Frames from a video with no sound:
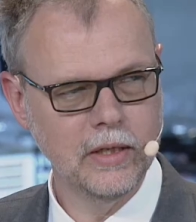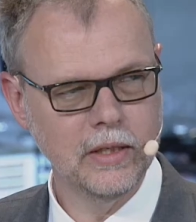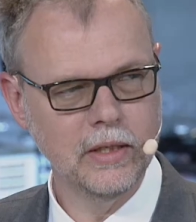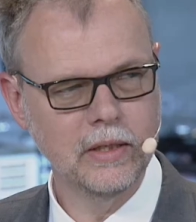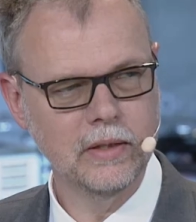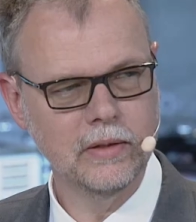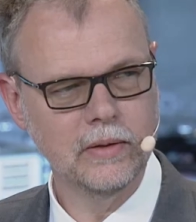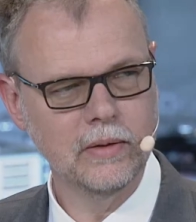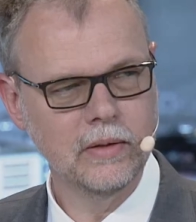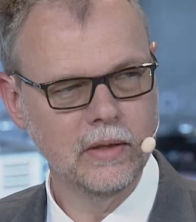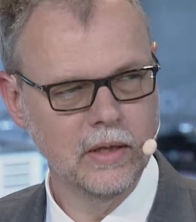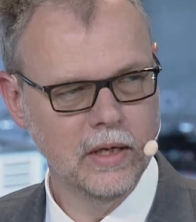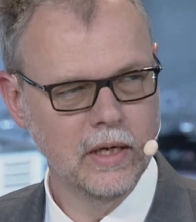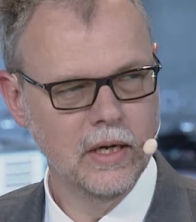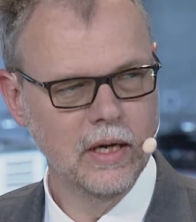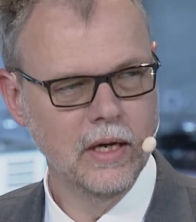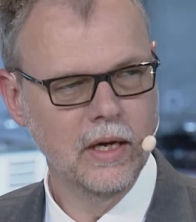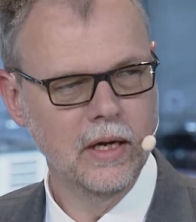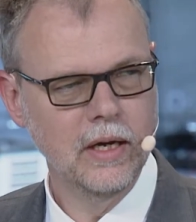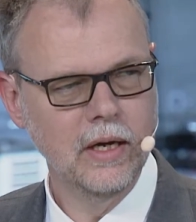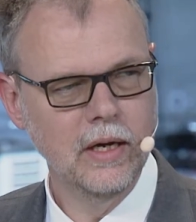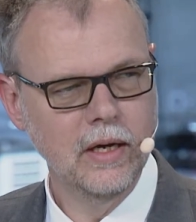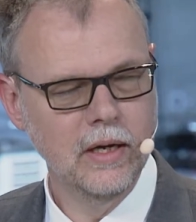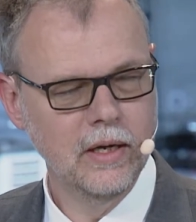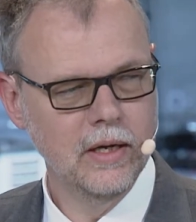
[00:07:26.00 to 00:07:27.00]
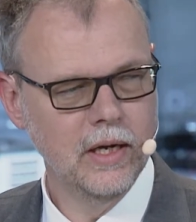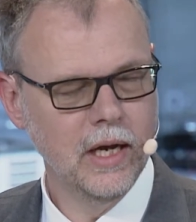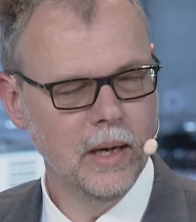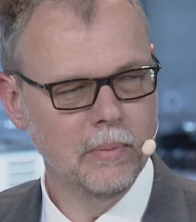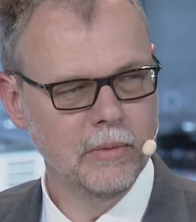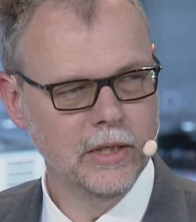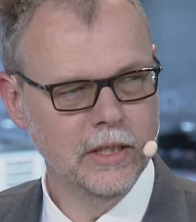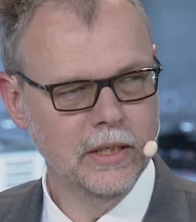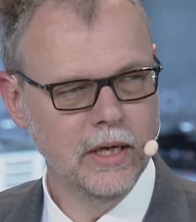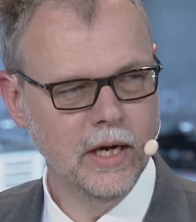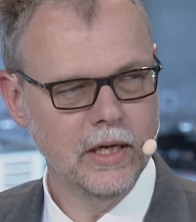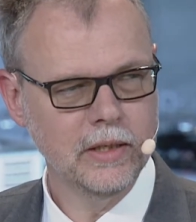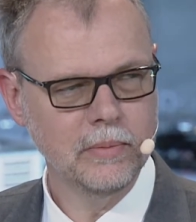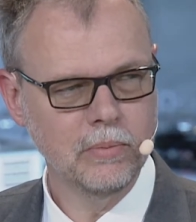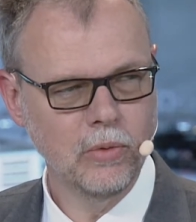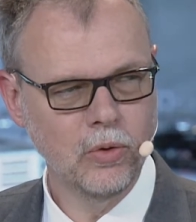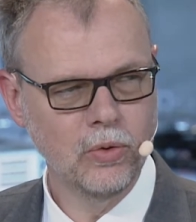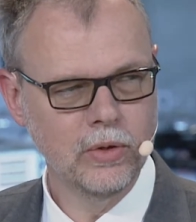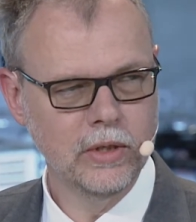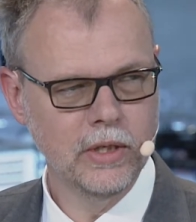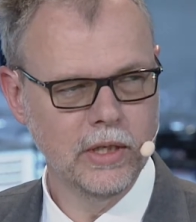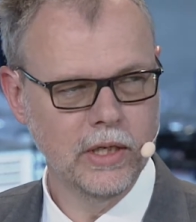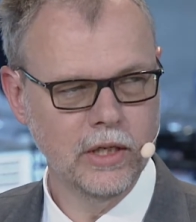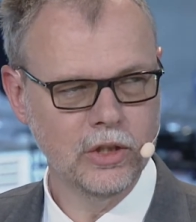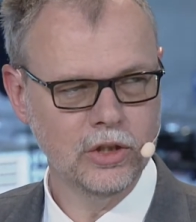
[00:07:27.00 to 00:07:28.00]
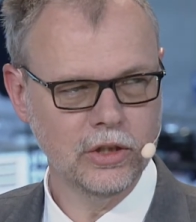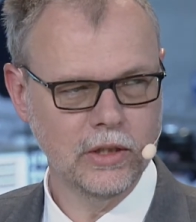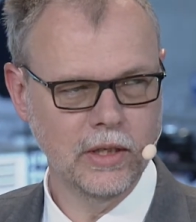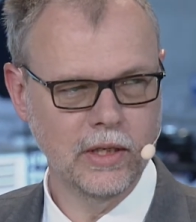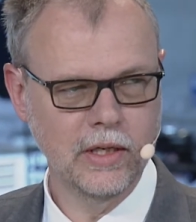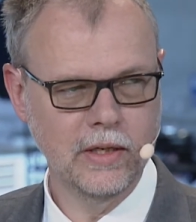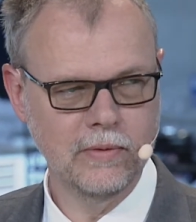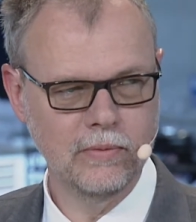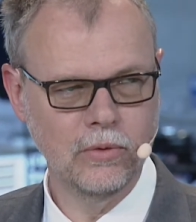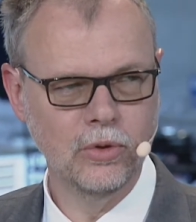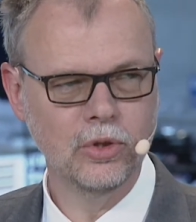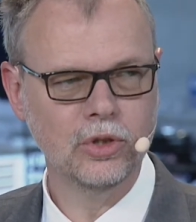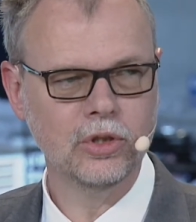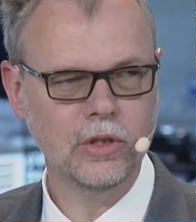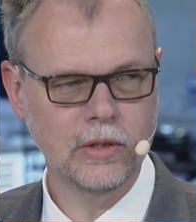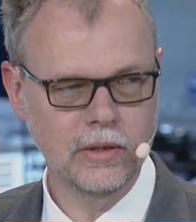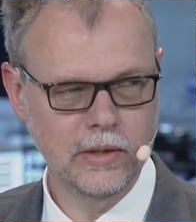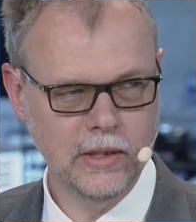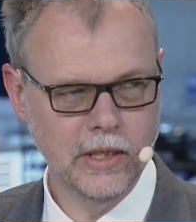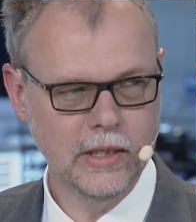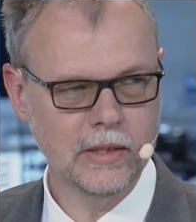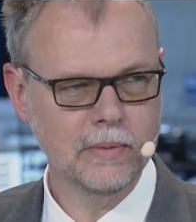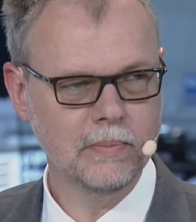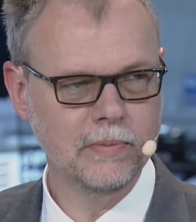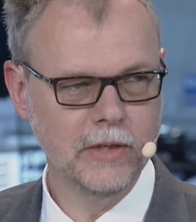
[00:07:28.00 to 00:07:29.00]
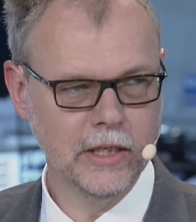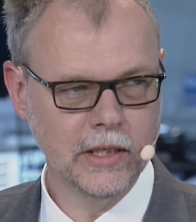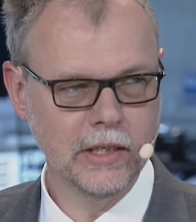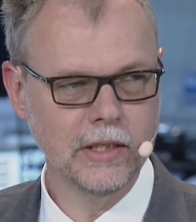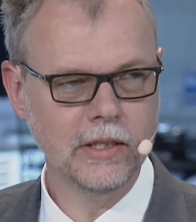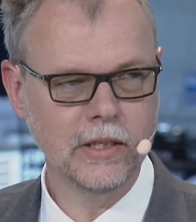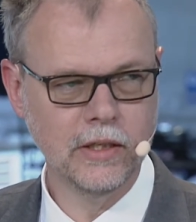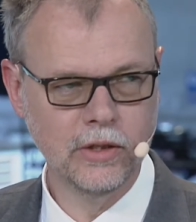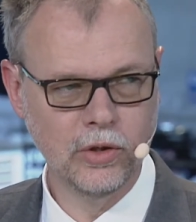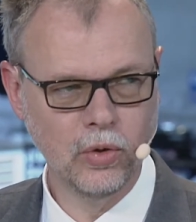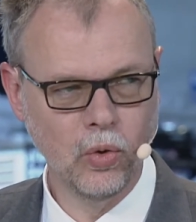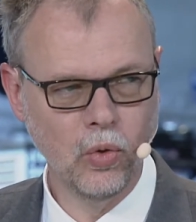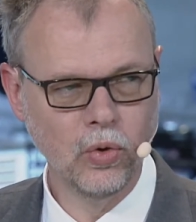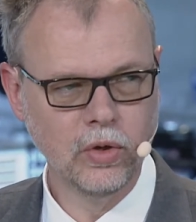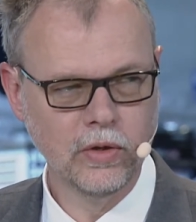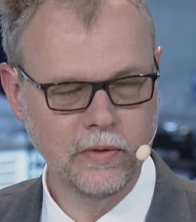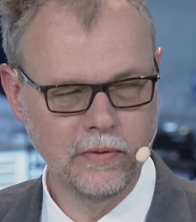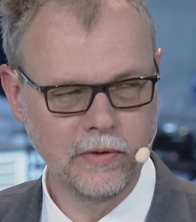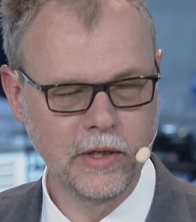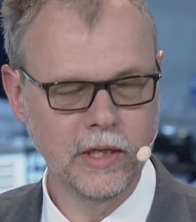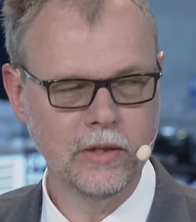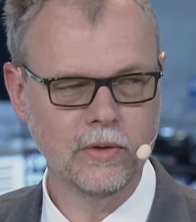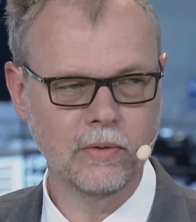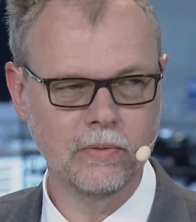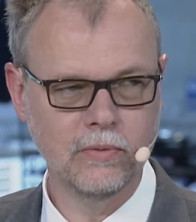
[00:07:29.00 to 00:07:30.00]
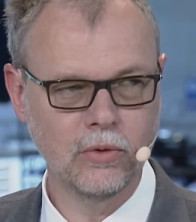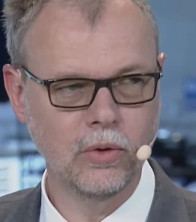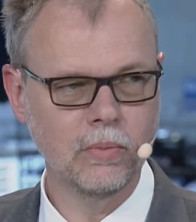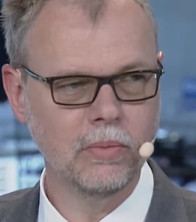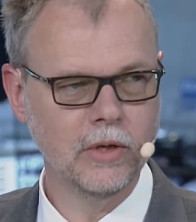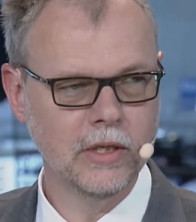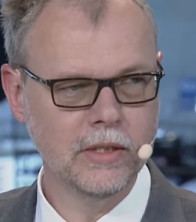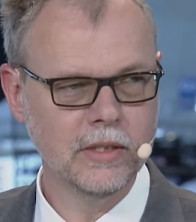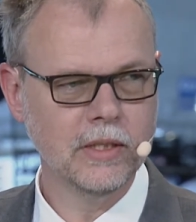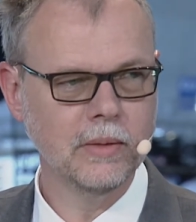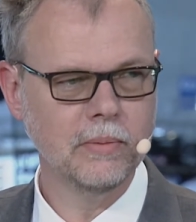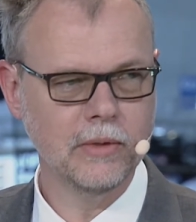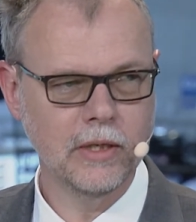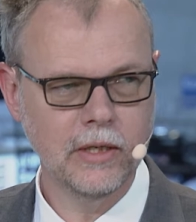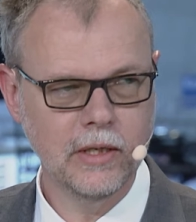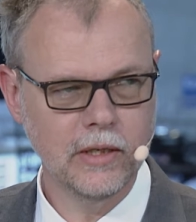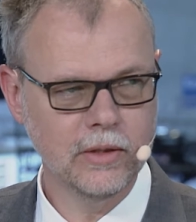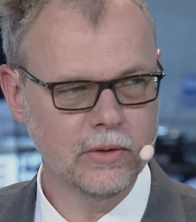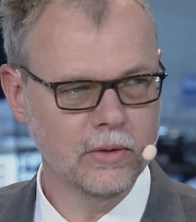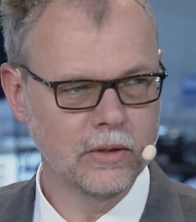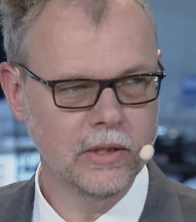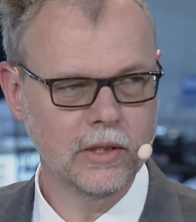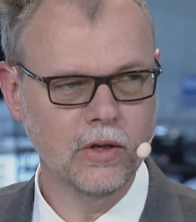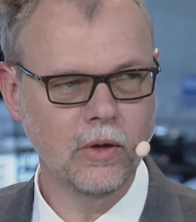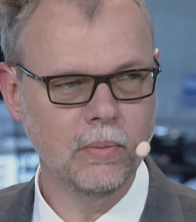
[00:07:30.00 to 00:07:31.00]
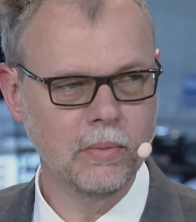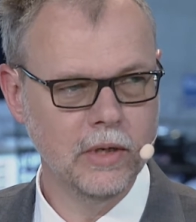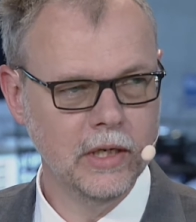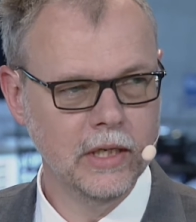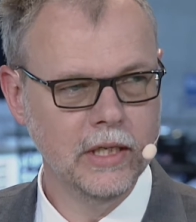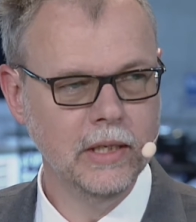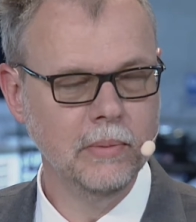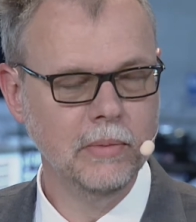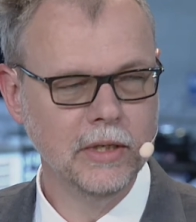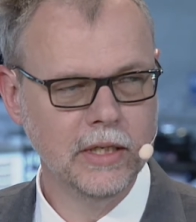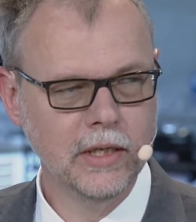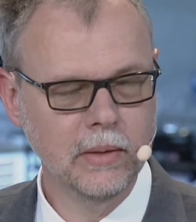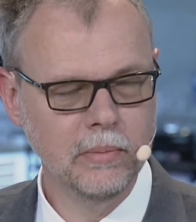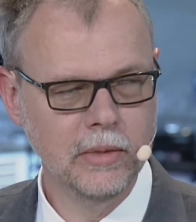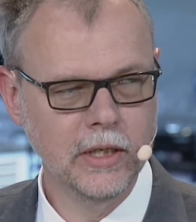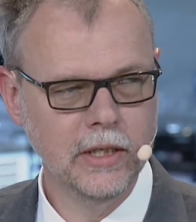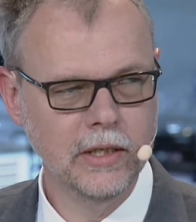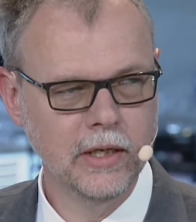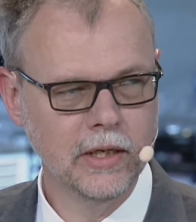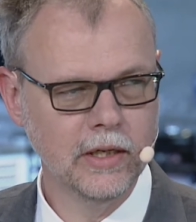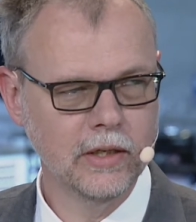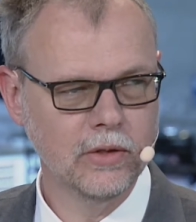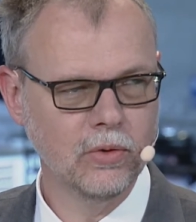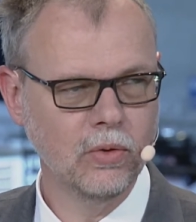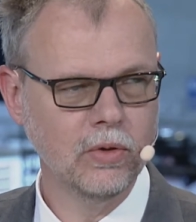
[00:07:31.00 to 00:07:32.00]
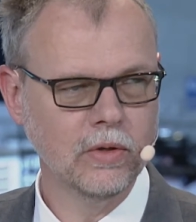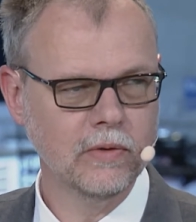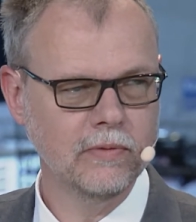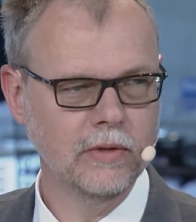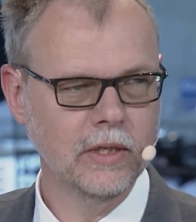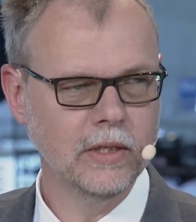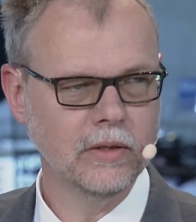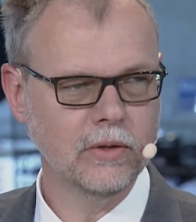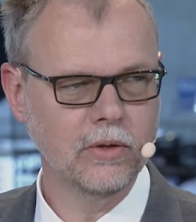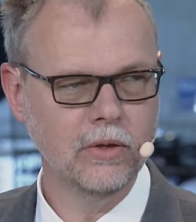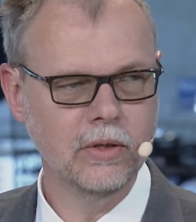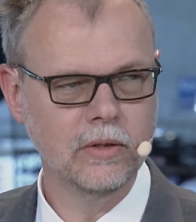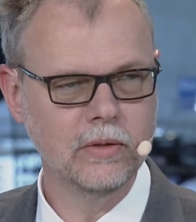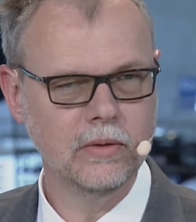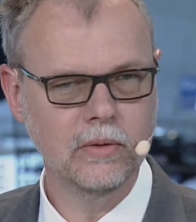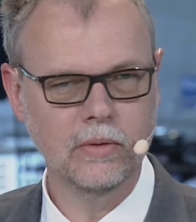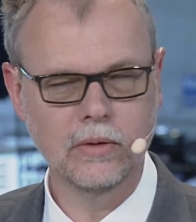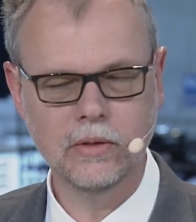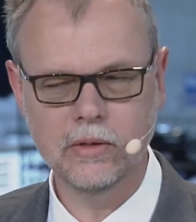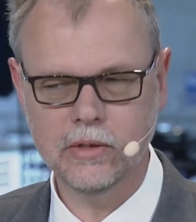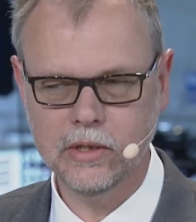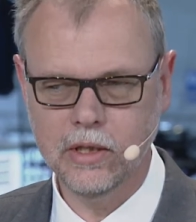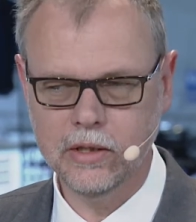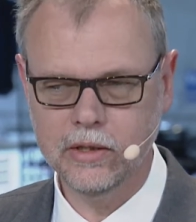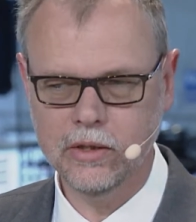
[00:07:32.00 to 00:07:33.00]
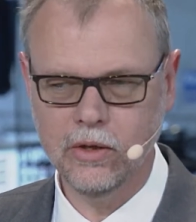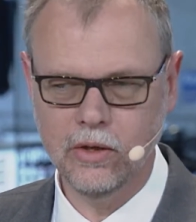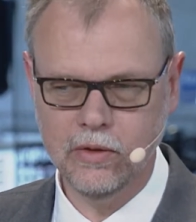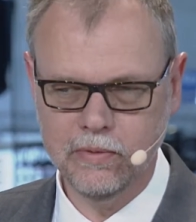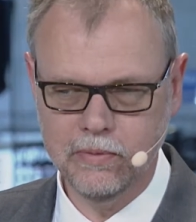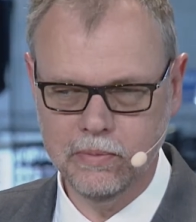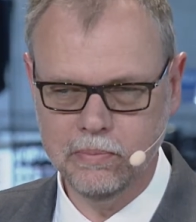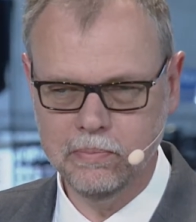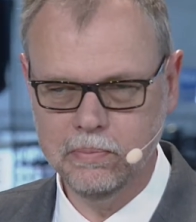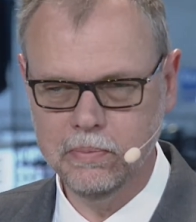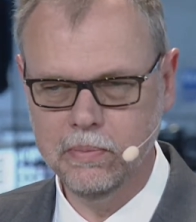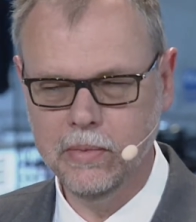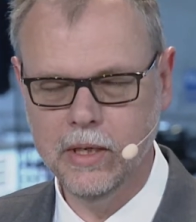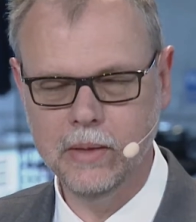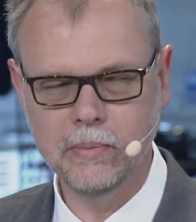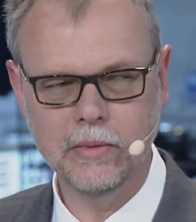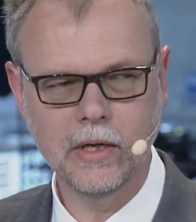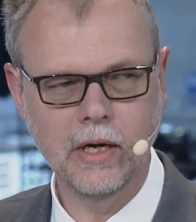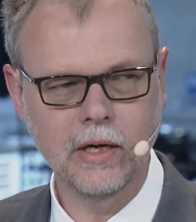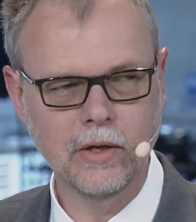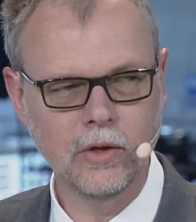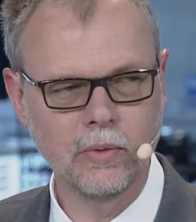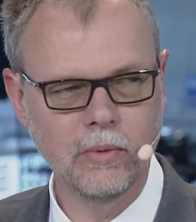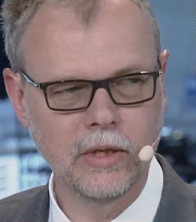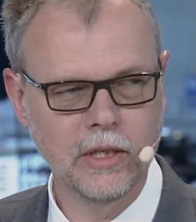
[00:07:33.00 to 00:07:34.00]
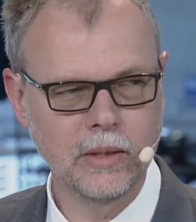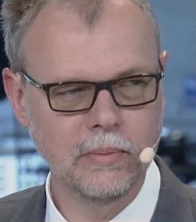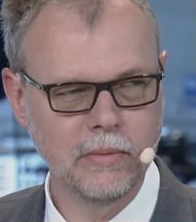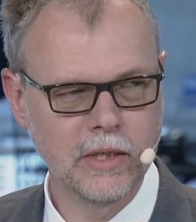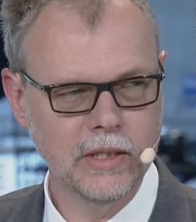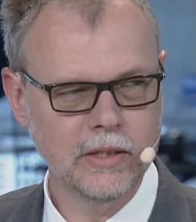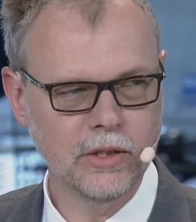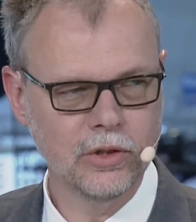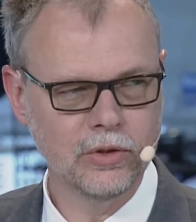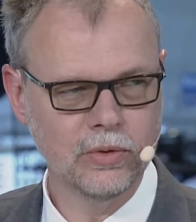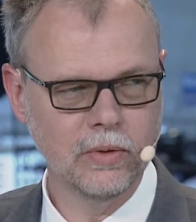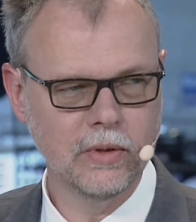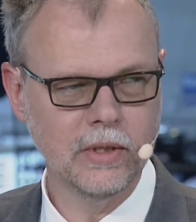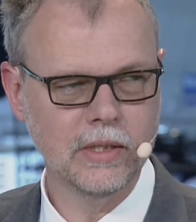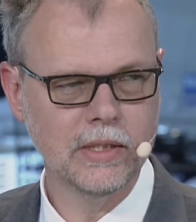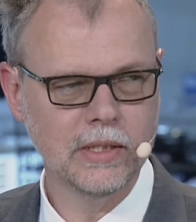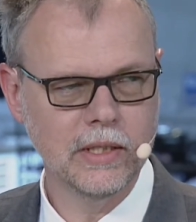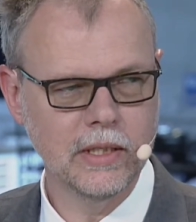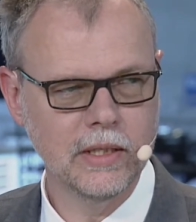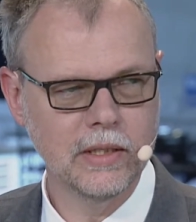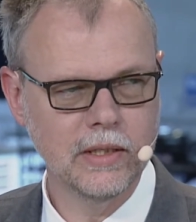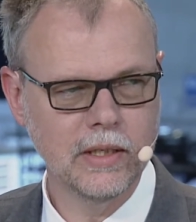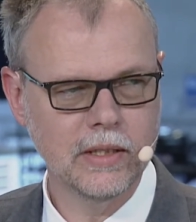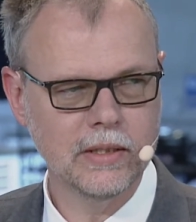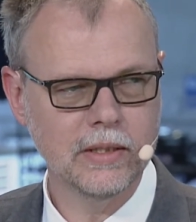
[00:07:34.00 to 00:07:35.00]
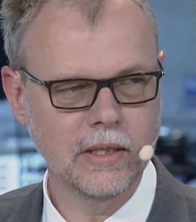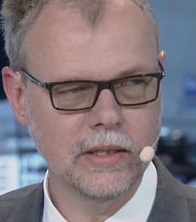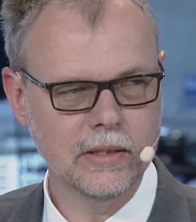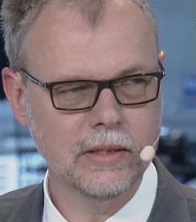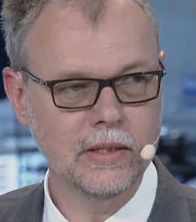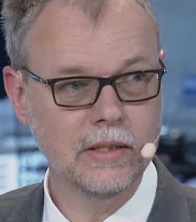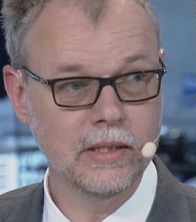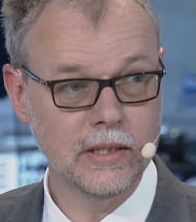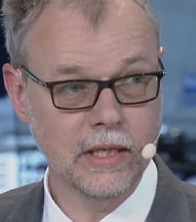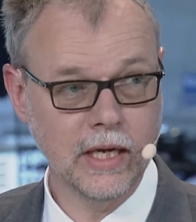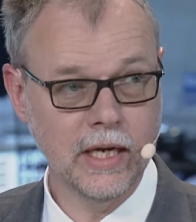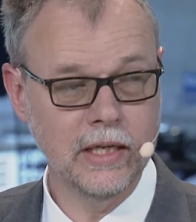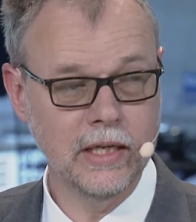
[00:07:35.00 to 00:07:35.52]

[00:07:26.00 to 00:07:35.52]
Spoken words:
individualization. You can see that with laminate floor manufacturers, for example. And I've seen this while walking around the trade fair as well. Individualization is a trend in